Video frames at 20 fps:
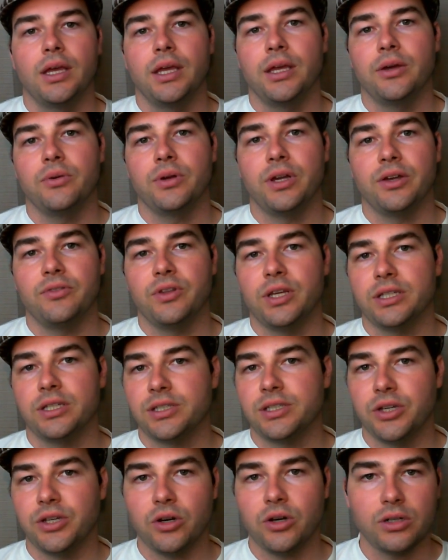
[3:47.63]
It would have the
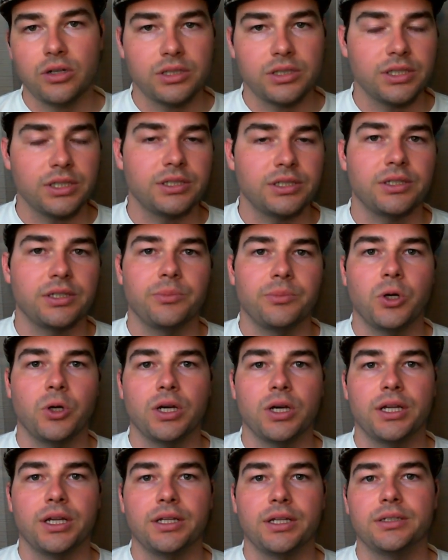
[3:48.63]
SCR system
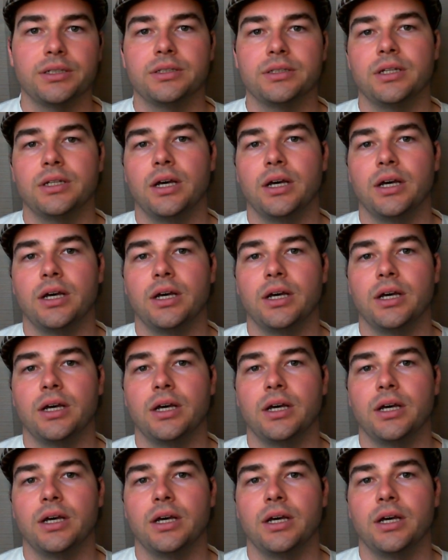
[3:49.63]
on it.